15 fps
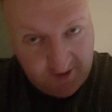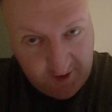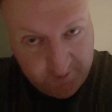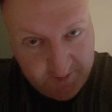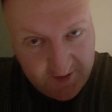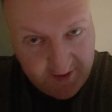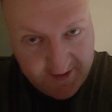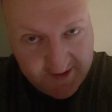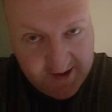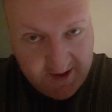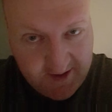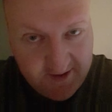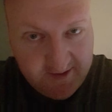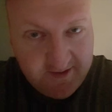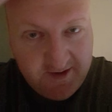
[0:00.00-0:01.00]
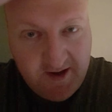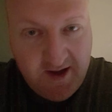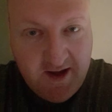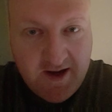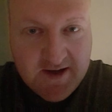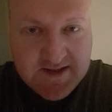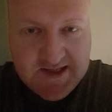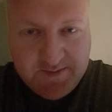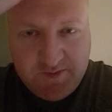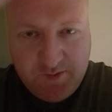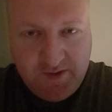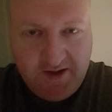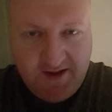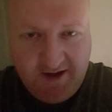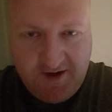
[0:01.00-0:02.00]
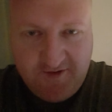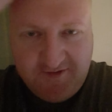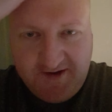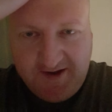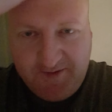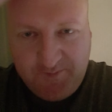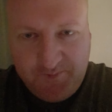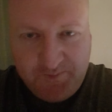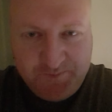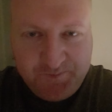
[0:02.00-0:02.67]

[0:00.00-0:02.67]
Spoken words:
Hope you like the colour. Tell me what you think of it.